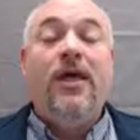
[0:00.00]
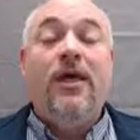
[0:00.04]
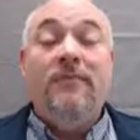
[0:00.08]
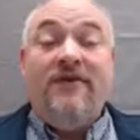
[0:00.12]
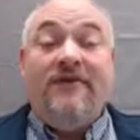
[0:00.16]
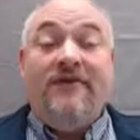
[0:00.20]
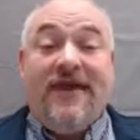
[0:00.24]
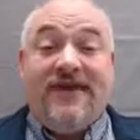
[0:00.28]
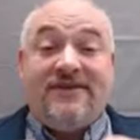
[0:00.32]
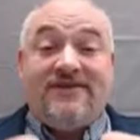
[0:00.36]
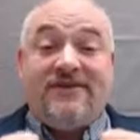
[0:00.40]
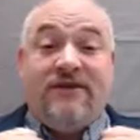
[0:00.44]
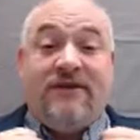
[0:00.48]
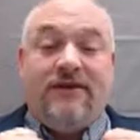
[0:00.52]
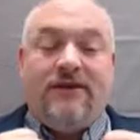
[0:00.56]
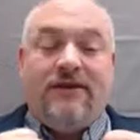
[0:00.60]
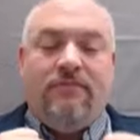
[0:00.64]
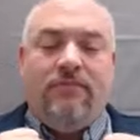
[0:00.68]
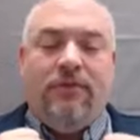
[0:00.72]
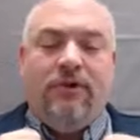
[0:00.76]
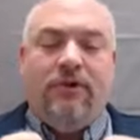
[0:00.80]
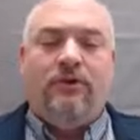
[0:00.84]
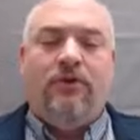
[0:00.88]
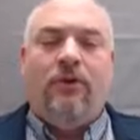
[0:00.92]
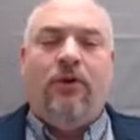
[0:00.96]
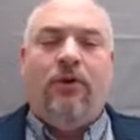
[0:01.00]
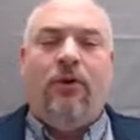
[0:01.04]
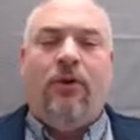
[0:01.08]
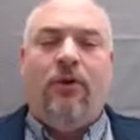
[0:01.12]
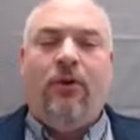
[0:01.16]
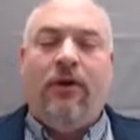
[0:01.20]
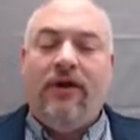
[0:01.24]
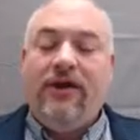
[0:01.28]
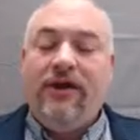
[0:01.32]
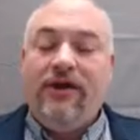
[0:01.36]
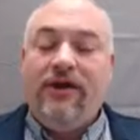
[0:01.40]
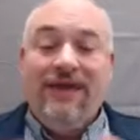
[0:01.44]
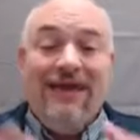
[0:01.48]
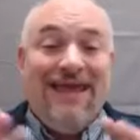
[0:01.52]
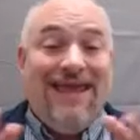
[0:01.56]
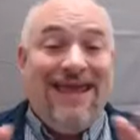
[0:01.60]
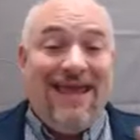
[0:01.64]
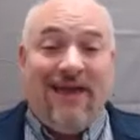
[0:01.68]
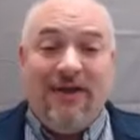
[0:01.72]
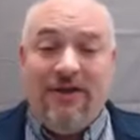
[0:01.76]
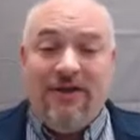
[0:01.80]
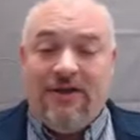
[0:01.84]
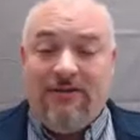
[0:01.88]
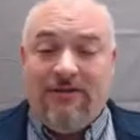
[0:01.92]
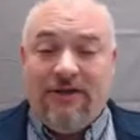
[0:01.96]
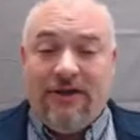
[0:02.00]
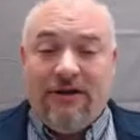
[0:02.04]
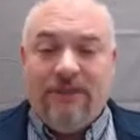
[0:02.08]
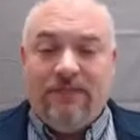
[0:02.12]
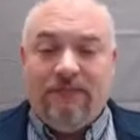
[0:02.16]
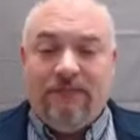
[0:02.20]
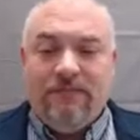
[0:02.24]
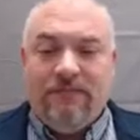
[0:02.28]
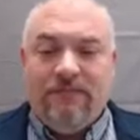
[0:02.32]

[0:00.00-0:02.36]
be faster, be slower. You can't do it.